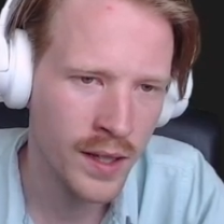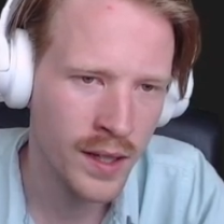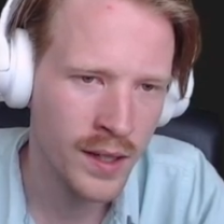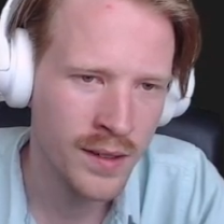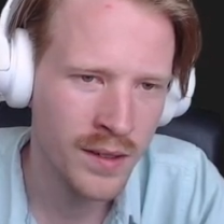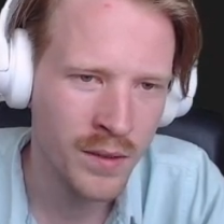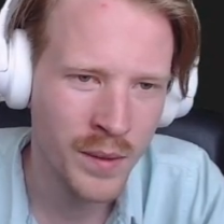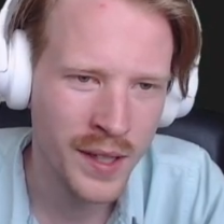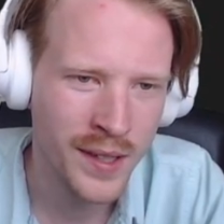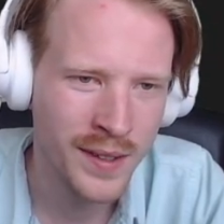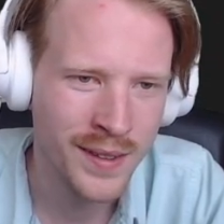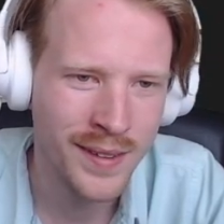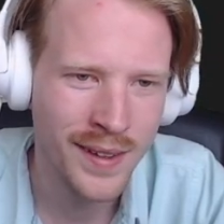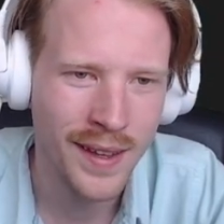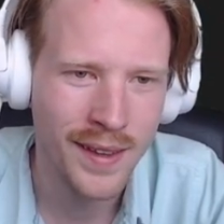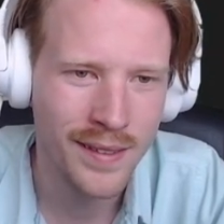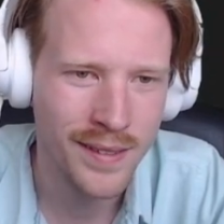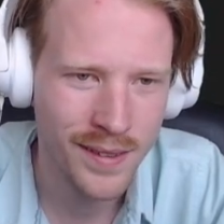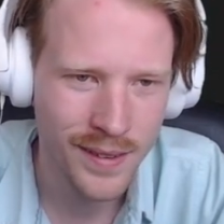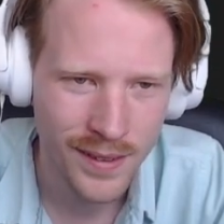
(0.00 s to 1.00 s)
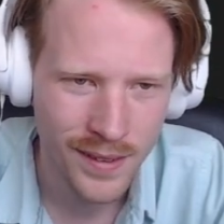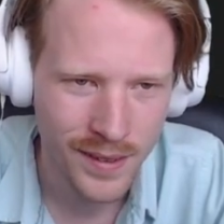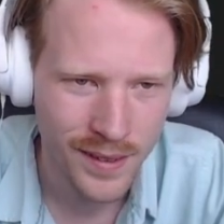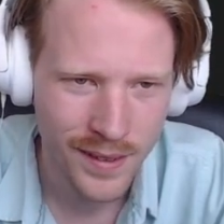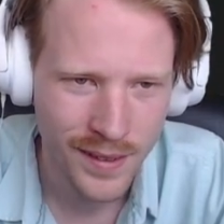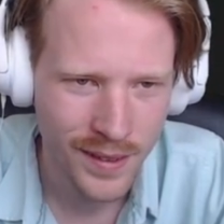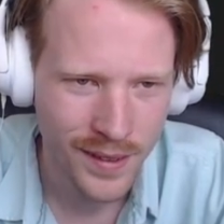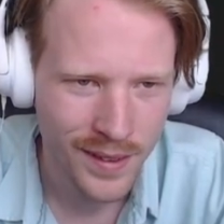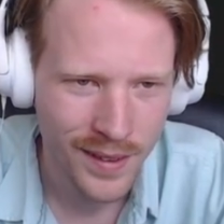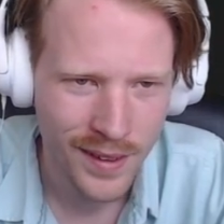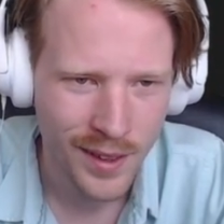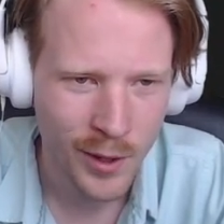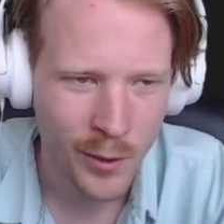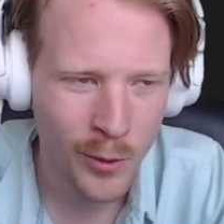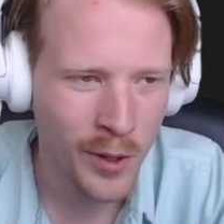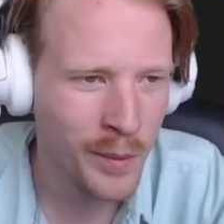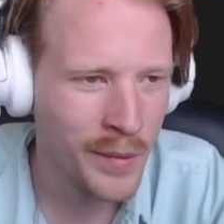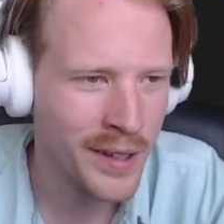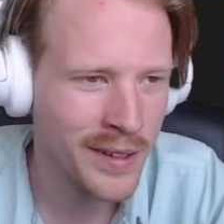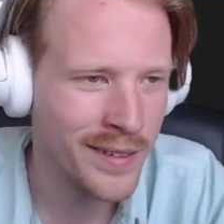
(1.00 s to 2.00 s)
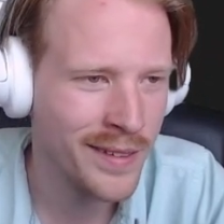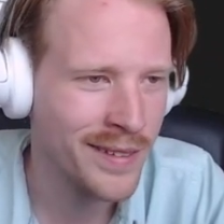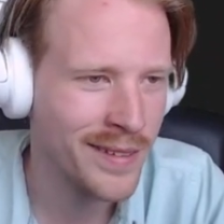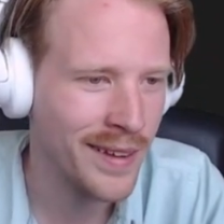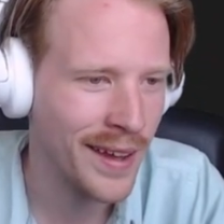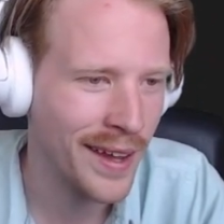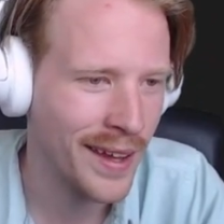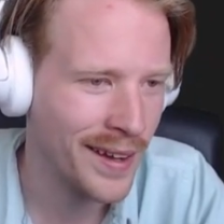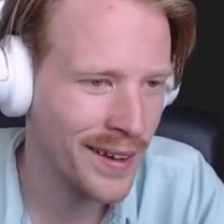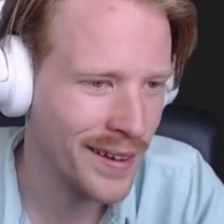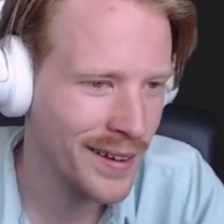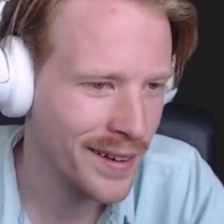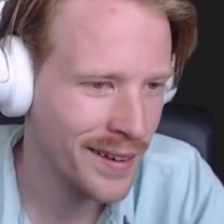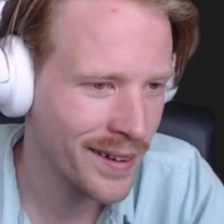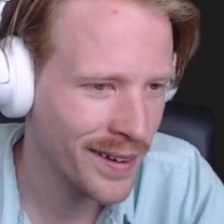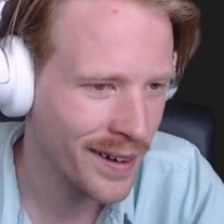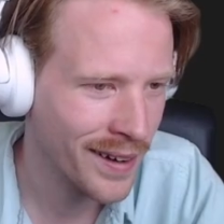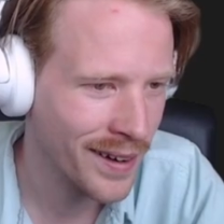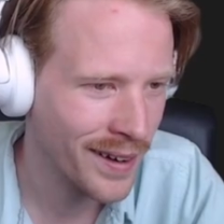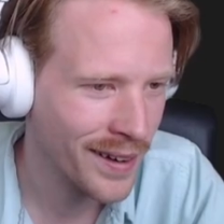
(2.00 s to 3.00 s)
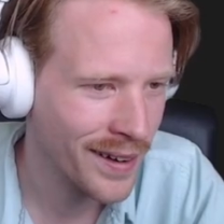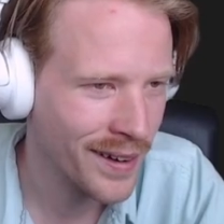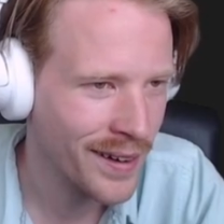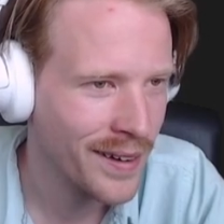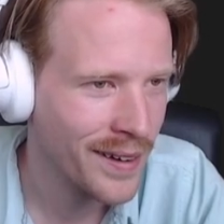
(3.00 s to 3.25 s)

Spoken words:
That doesn't even make sense. Like, what am I saying? All right.